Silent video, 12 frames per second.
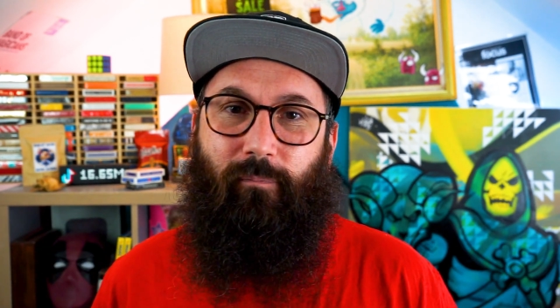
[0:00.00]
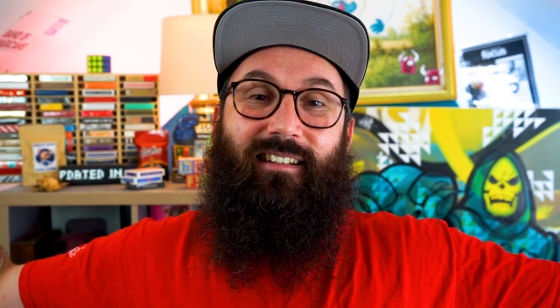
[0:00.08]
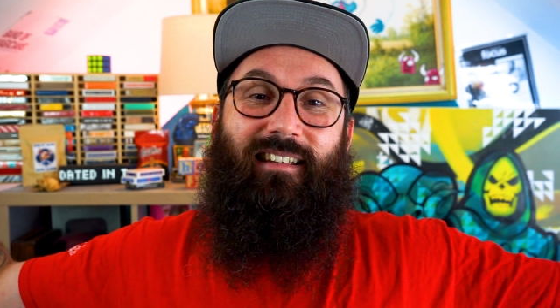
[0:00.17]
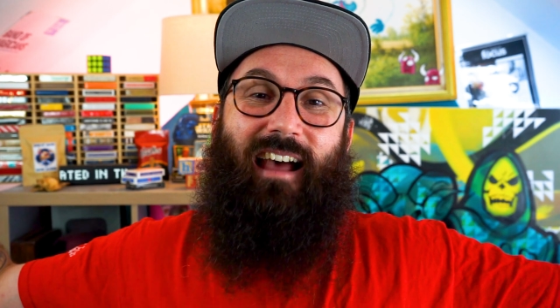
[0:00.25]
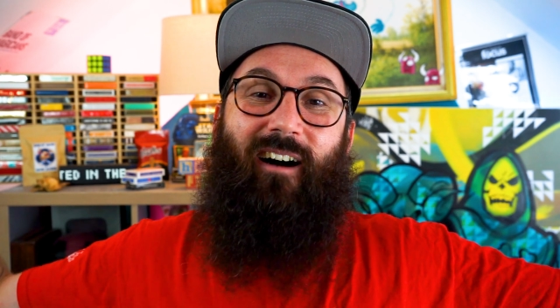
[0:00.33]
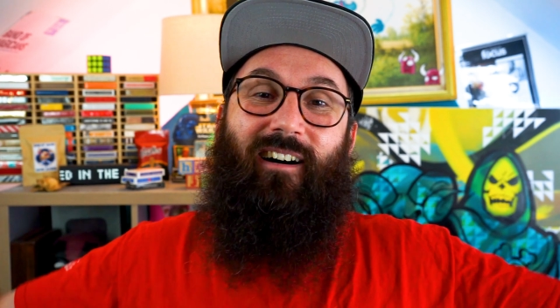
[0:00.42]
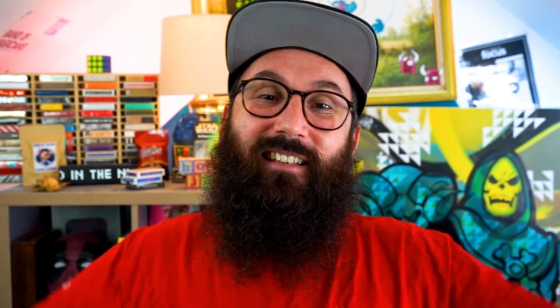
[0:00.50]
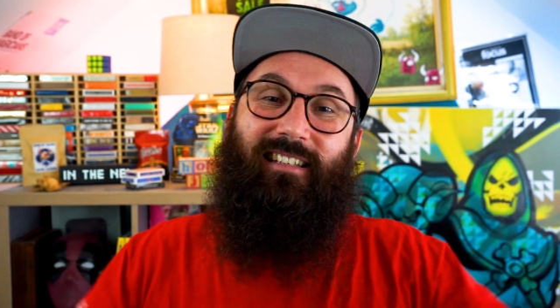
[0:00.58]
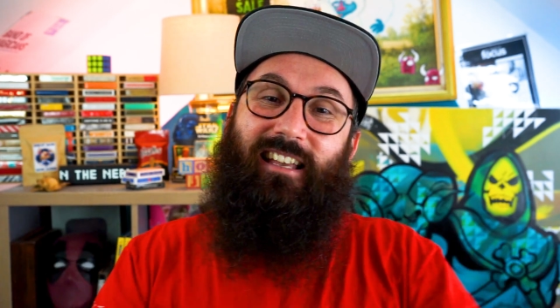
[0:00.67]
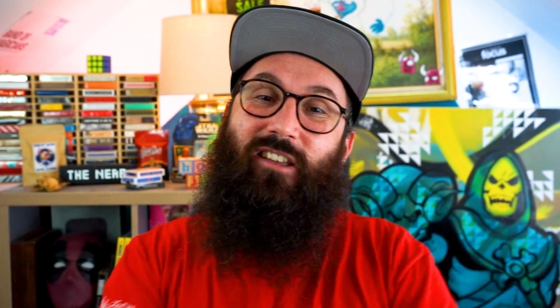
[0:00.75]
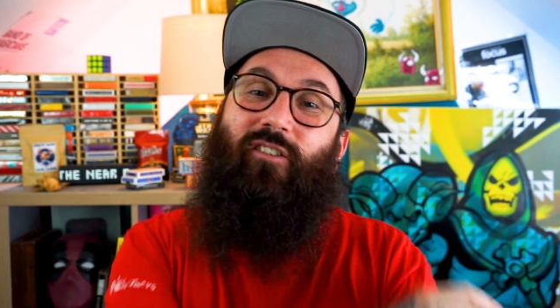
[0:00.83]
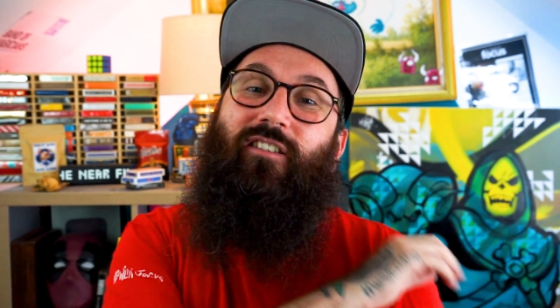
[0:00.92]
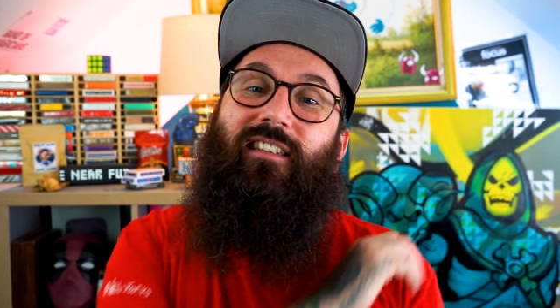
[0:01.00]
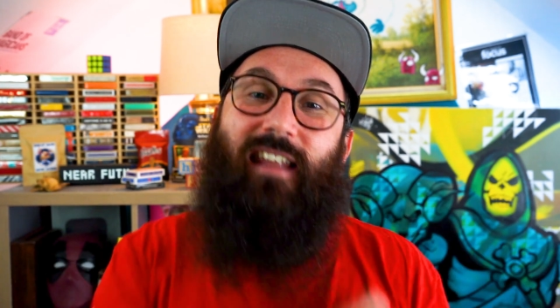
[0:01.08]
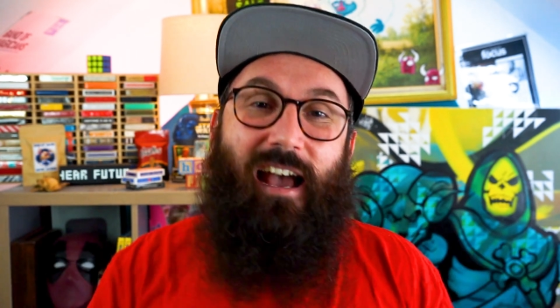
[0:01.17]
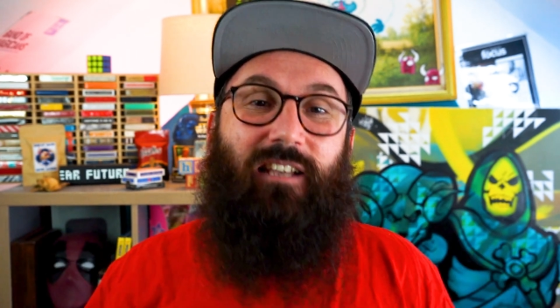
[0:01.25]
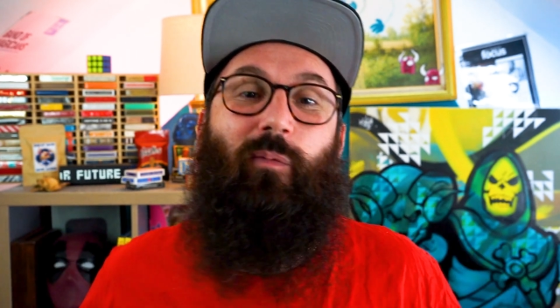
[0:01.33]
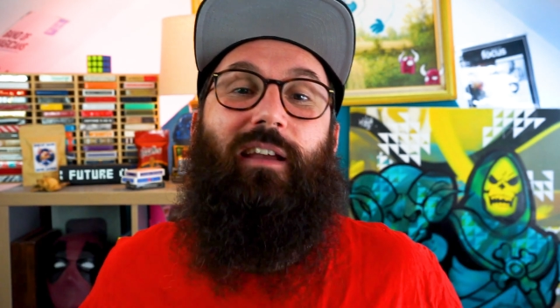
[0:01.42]
Now, I'll see you
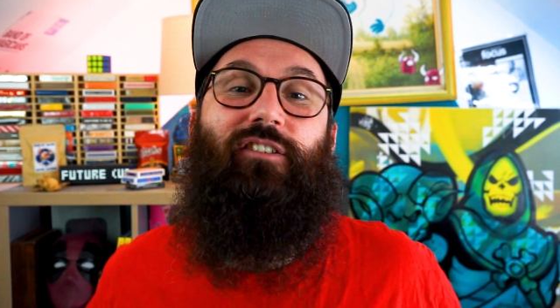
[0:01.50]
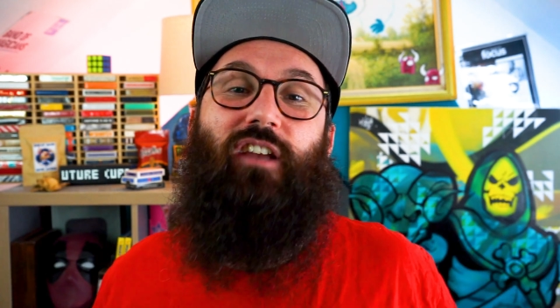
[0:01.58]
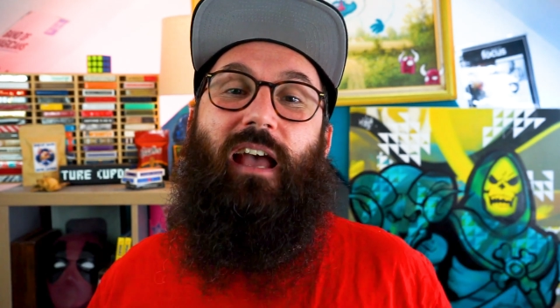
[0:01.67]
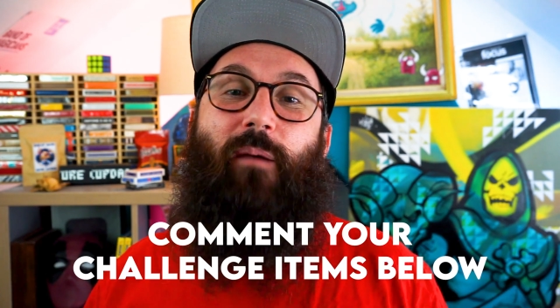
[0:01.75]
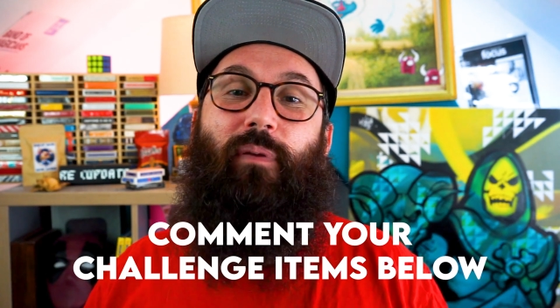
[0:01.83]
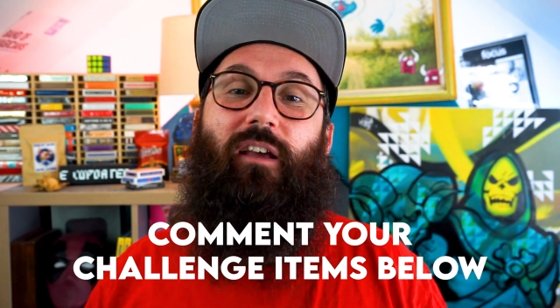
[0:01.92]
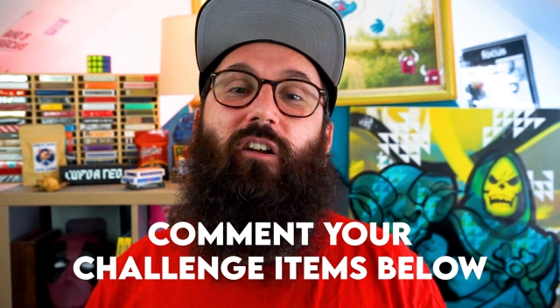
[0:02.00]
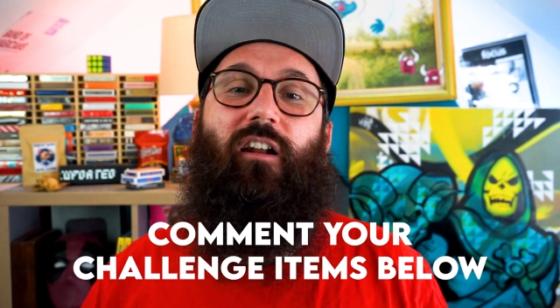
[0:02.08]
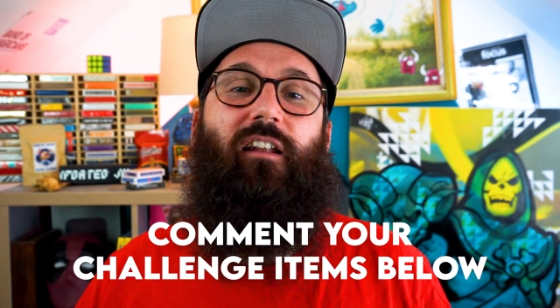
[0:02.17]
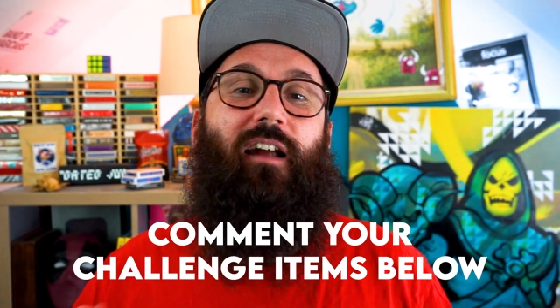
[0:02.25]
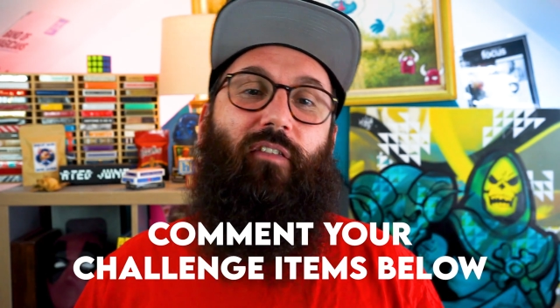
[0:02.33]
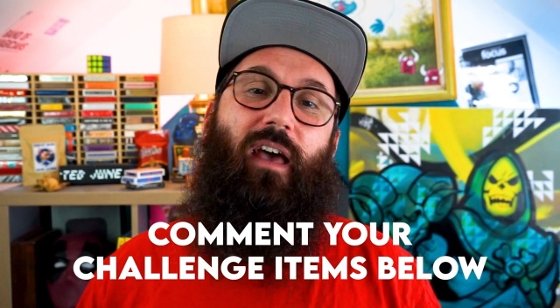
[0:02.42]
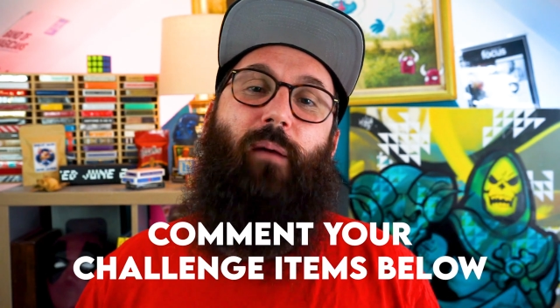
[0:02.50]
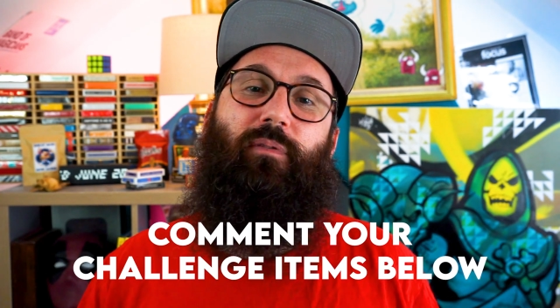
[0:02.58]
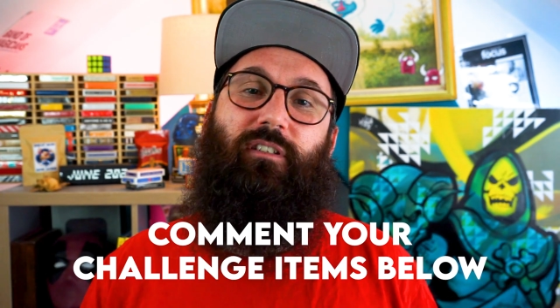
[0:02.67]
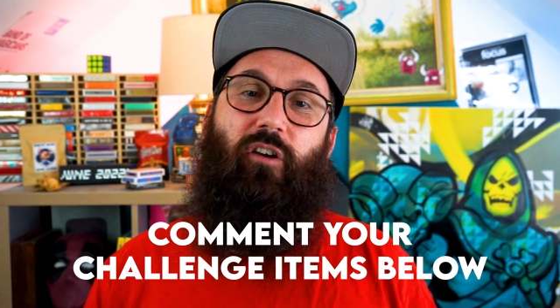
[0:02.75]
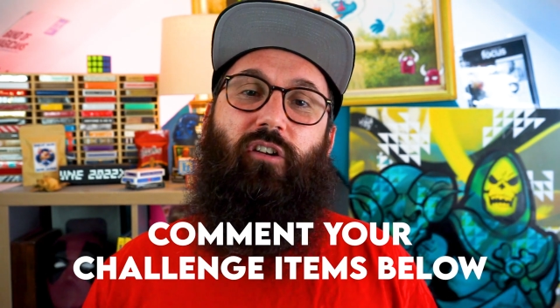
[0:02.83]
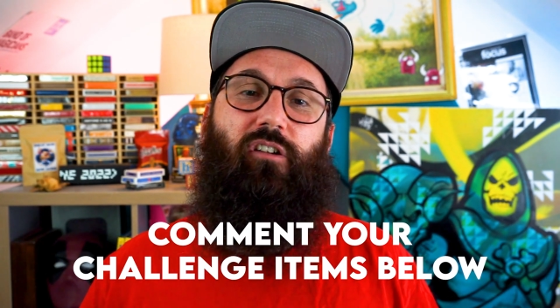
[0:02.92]
next week, champion, on another
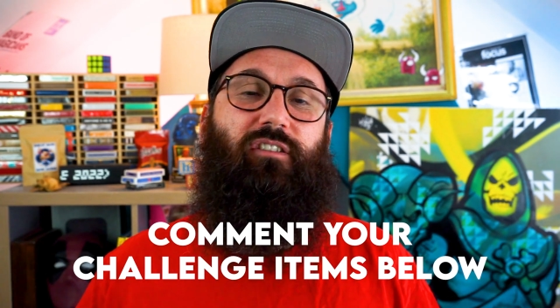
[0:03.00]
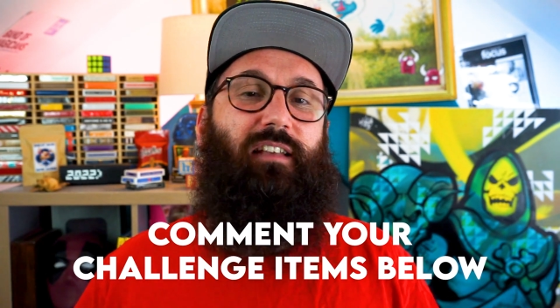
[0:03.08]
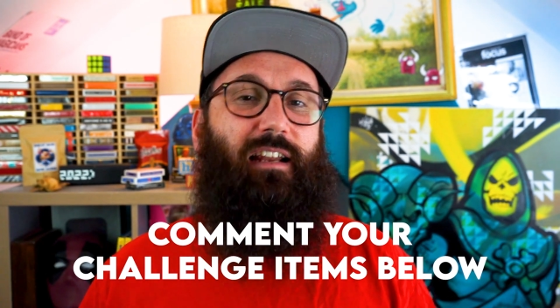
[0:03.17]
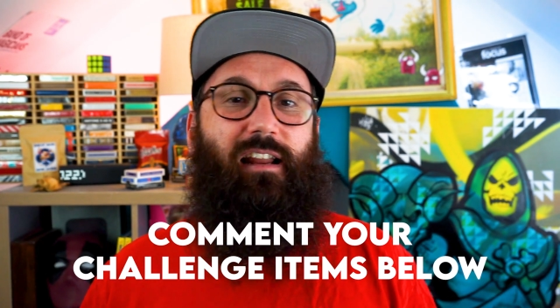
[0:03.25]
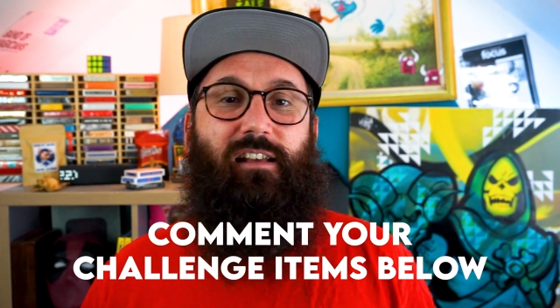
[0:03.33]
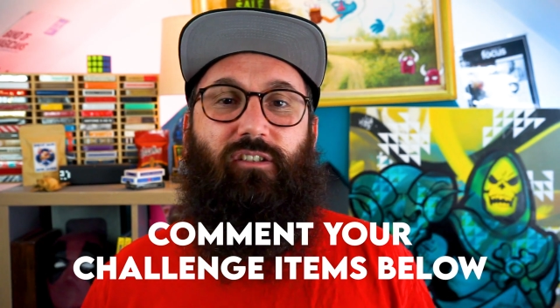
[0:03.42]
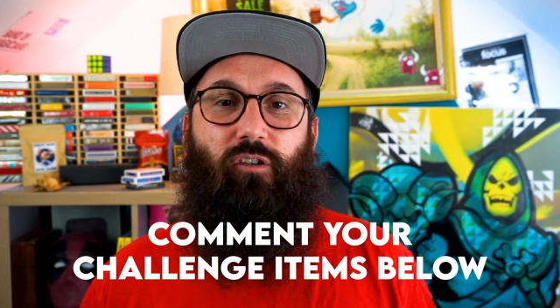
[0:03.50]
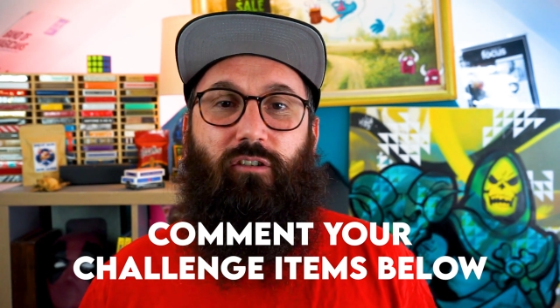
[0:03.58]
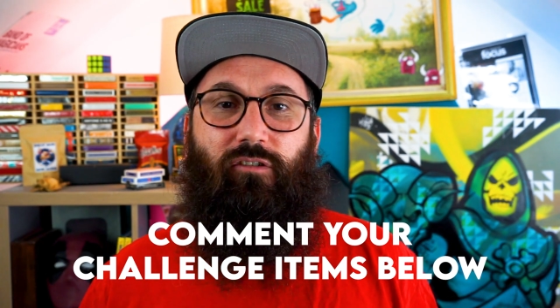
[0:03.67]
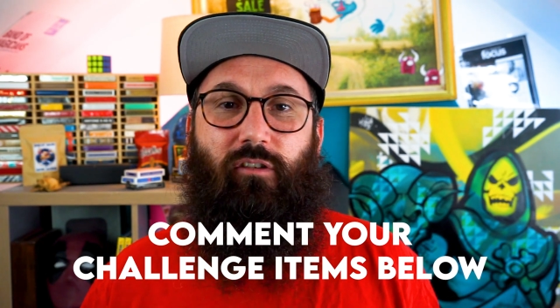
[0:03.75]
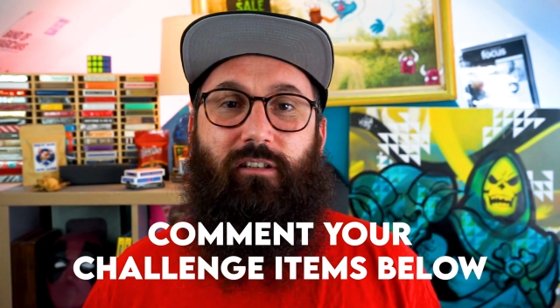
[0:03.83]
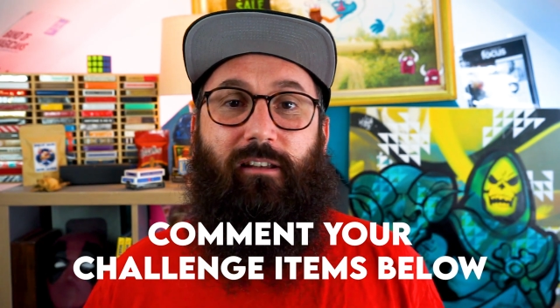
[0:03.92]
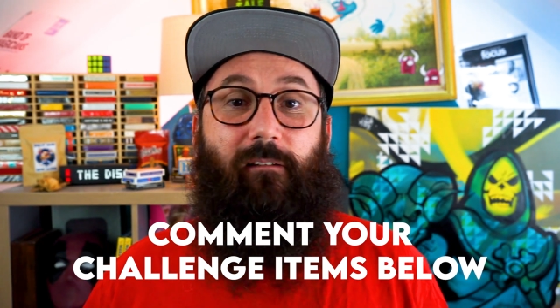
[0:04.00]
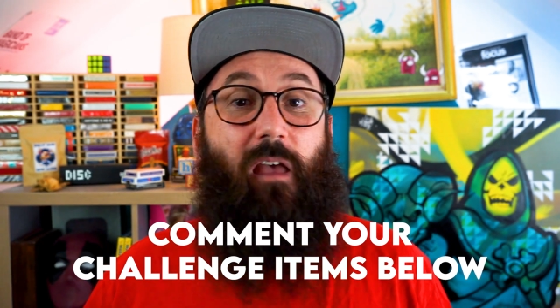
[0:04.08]
episode of Saturday Sorceries.